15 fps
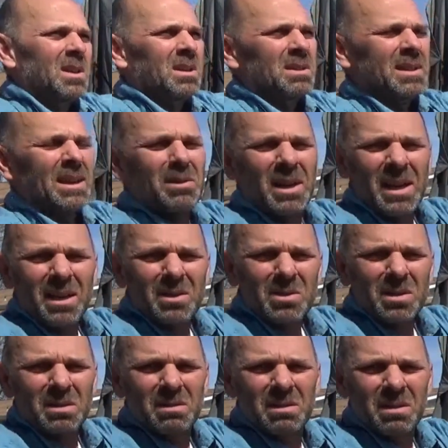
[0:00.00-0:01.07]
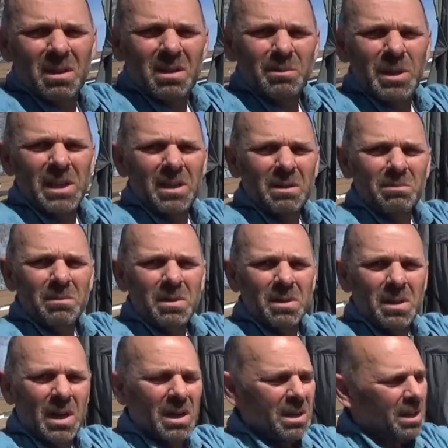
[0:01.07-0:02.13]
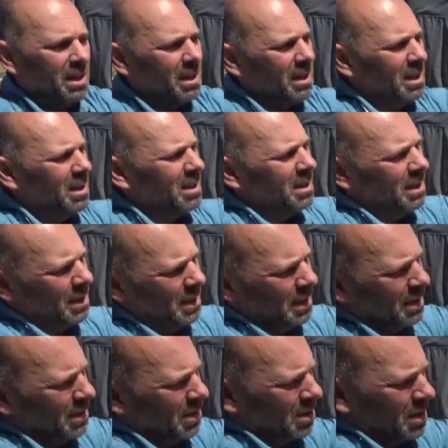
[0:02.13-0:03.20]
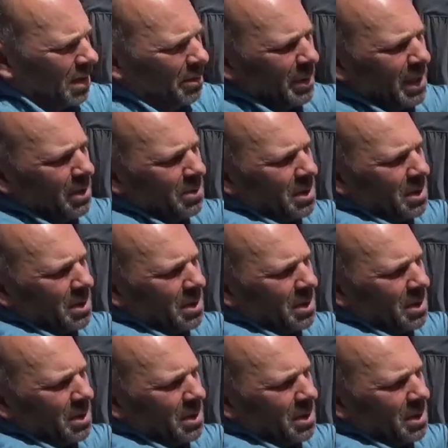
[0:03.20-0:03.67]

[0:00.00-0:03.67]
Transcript: townhouse, condominium kind of thing on Camino